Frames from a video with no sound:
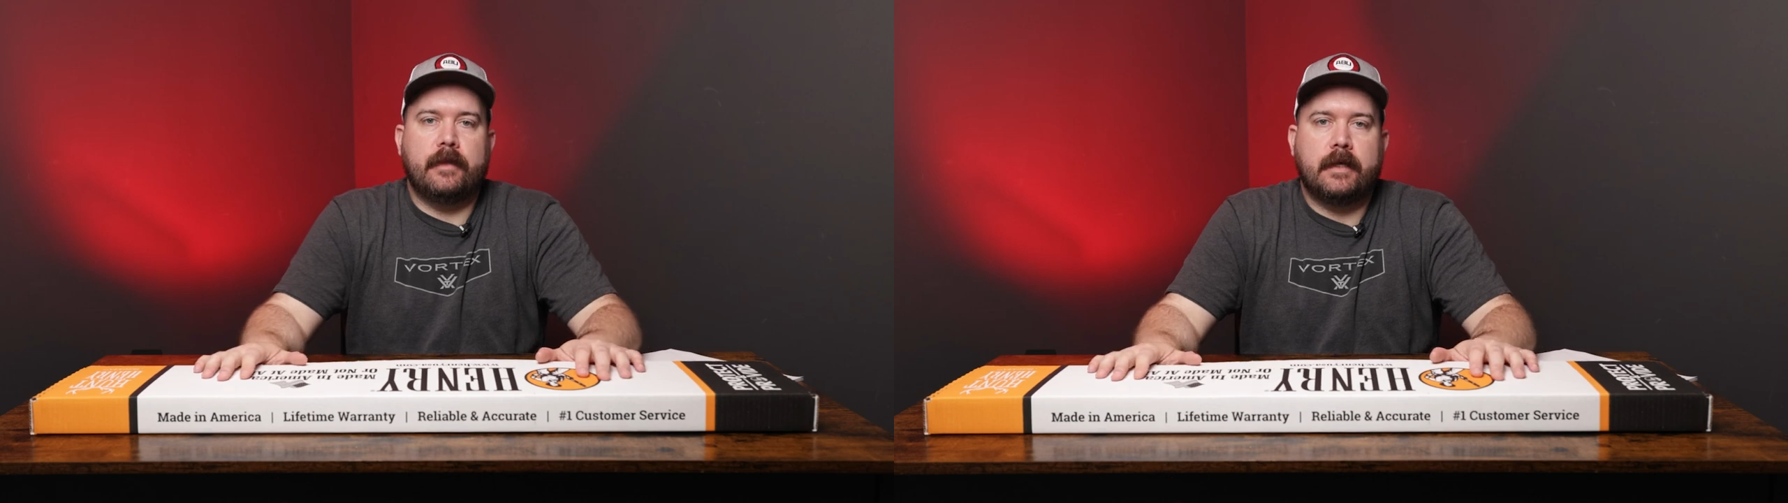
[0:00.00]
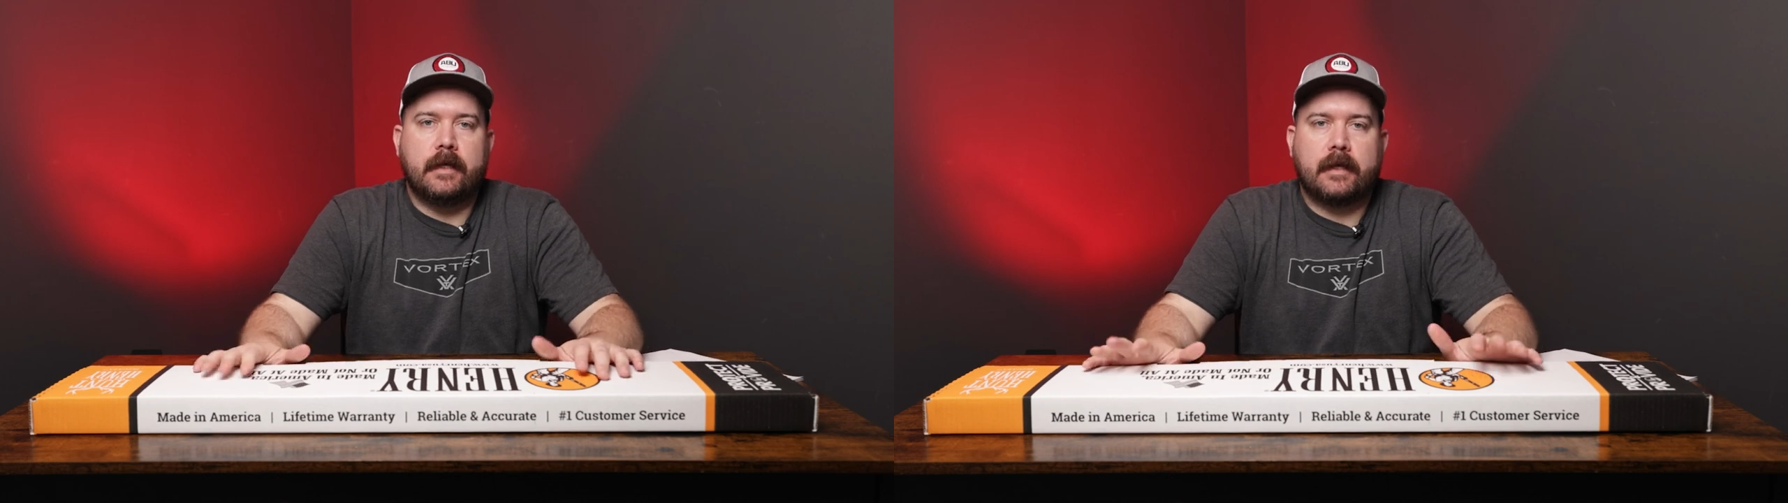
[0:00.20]

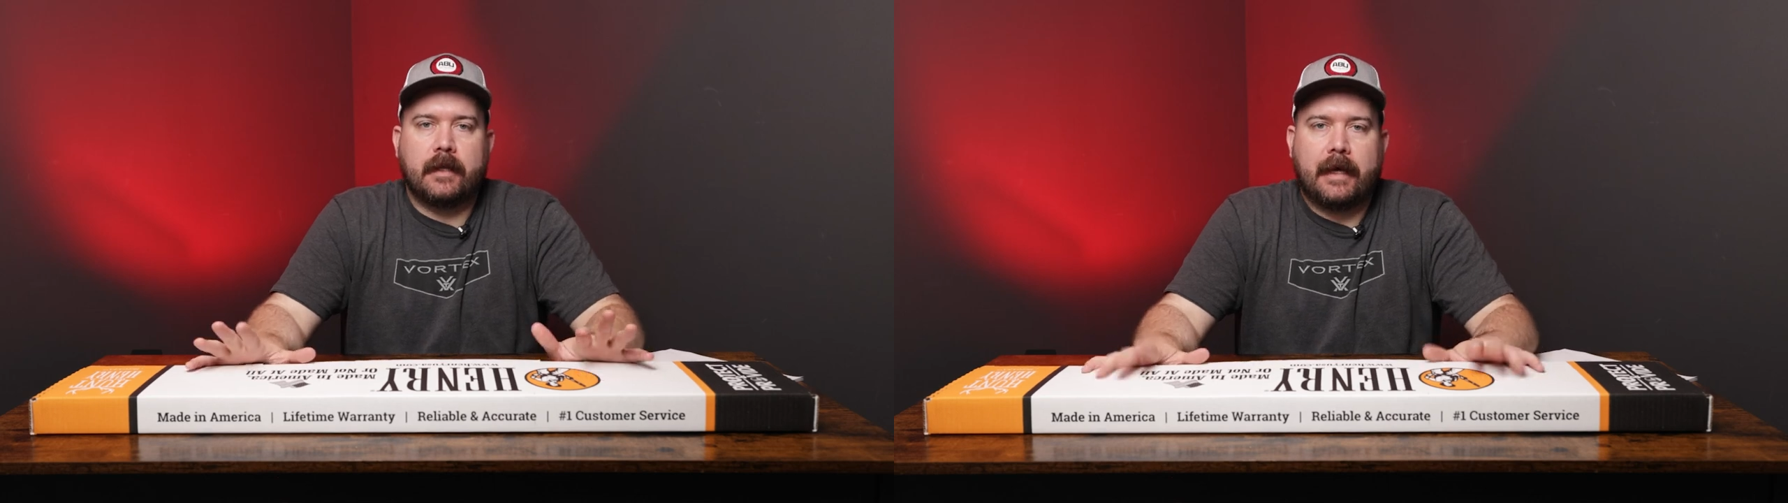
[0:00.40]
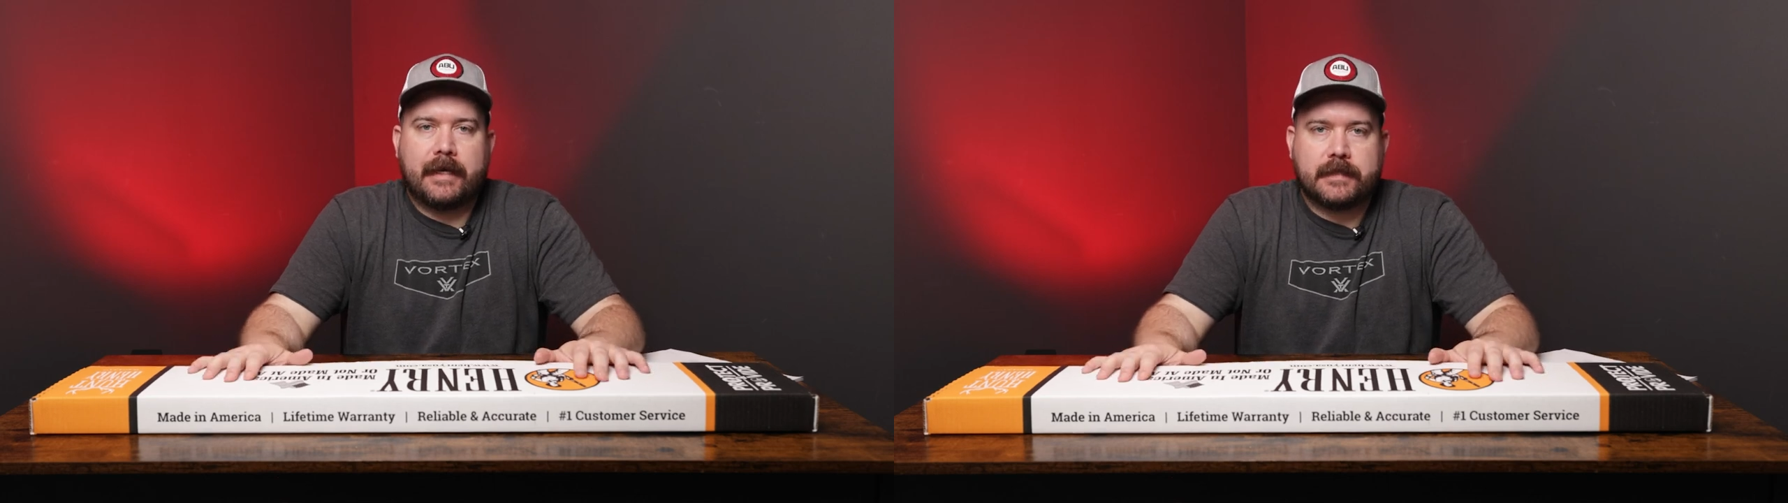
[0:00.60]
the
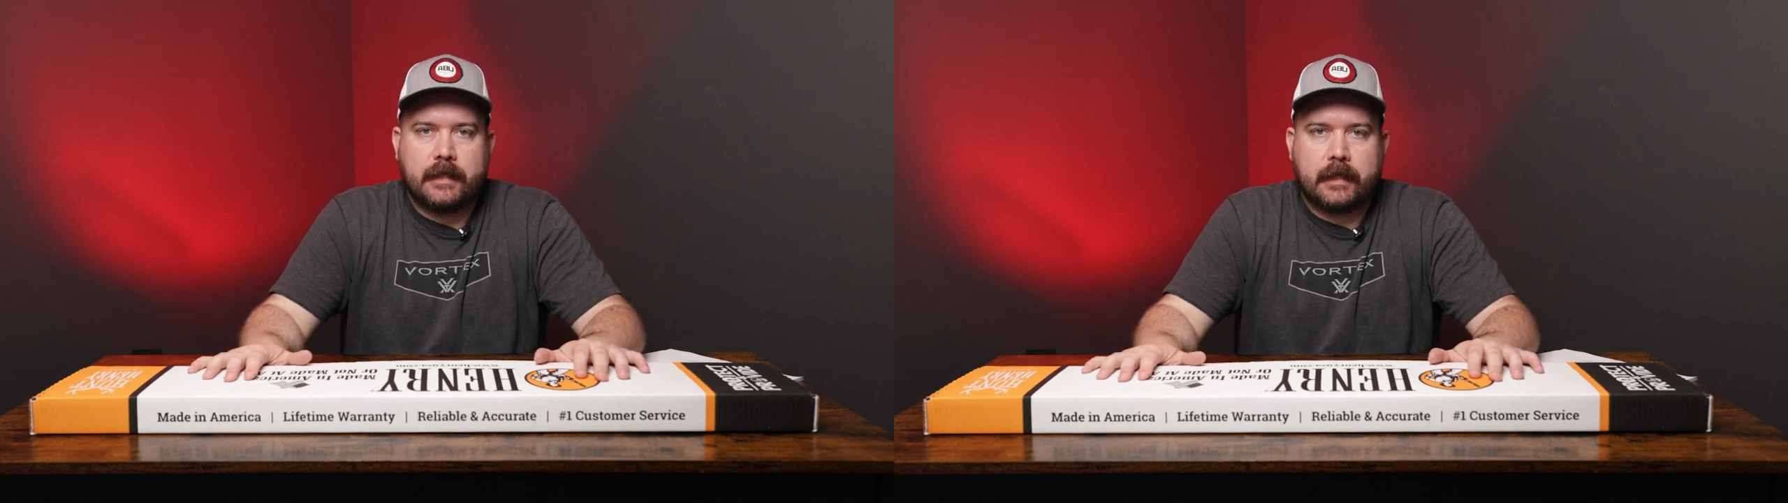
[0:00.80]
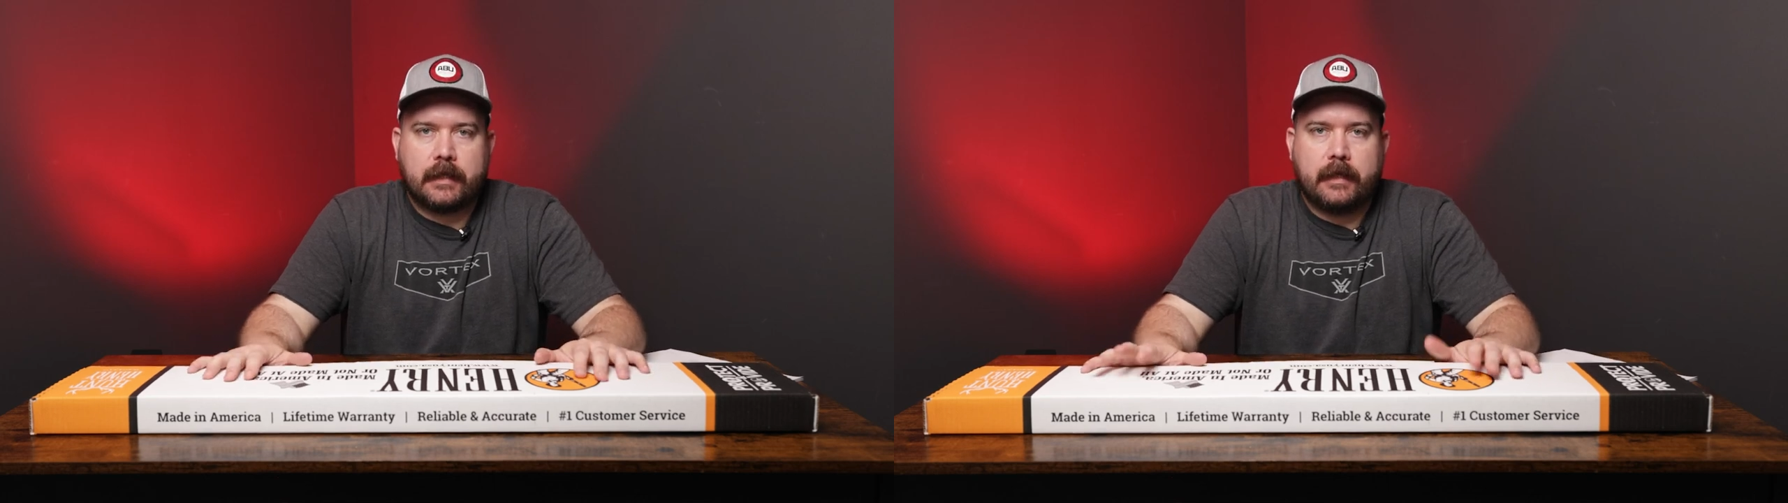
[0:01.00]

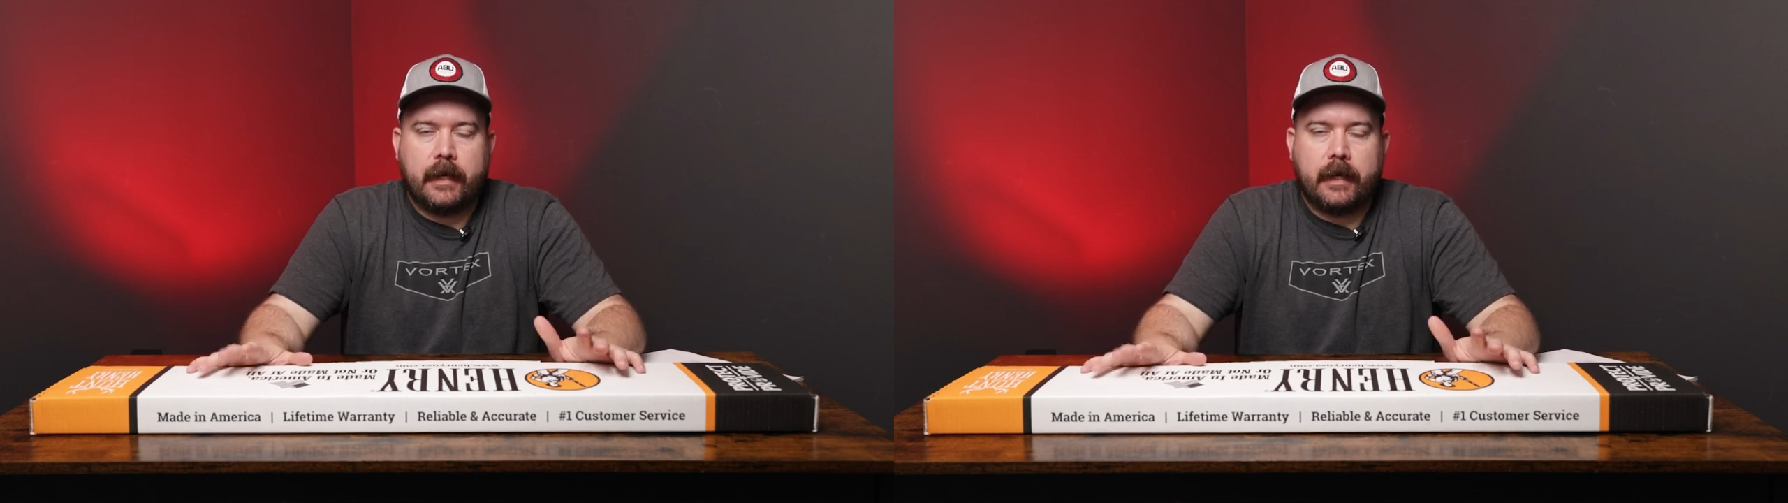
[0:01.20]
classic